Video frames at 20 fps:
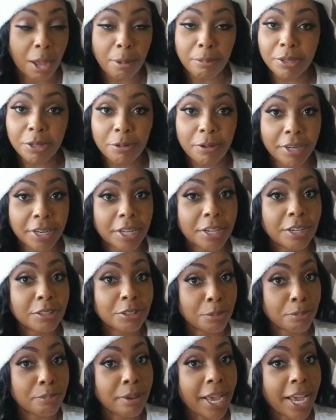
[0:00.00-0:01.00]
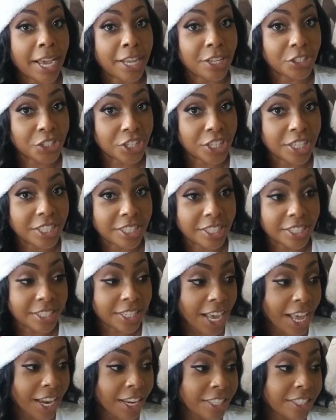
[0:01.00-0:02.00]
I'm telling you right now, there's some bad chicks in
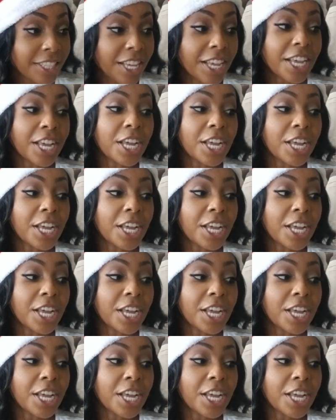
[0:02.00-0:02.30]
Dallas.